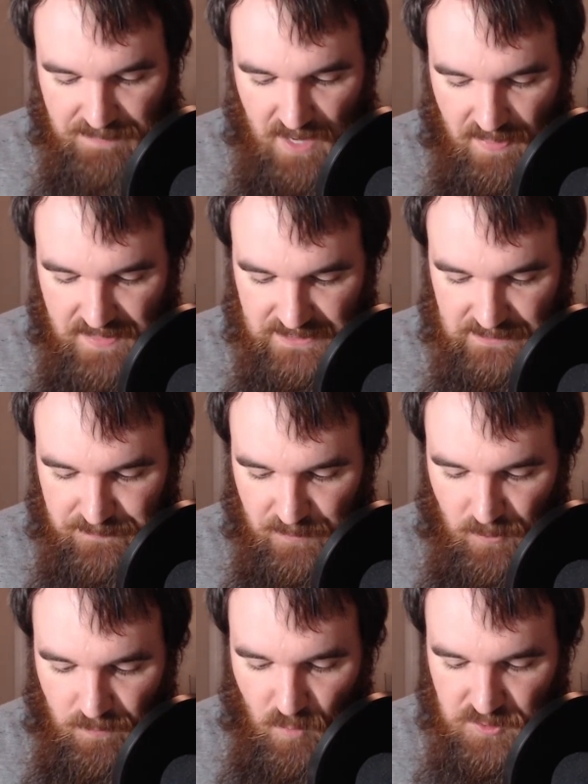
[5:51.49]
Uh, this film
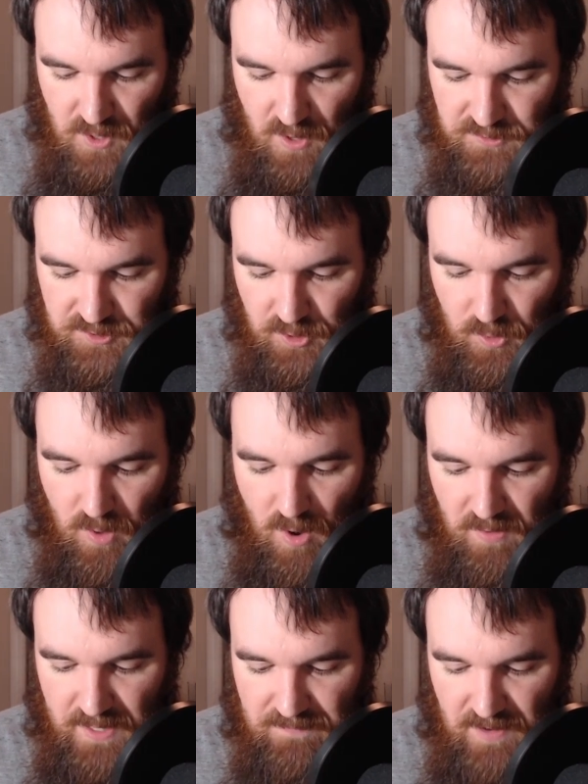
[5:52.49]
film was also
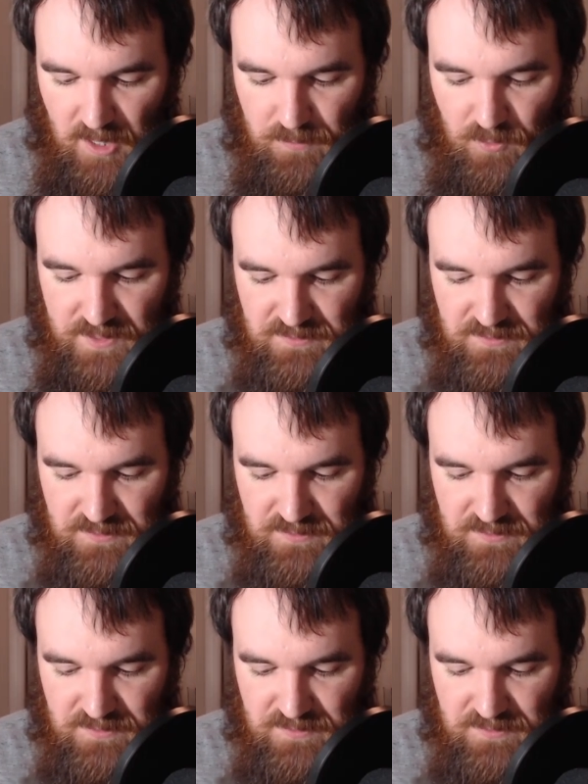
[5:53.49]
already available.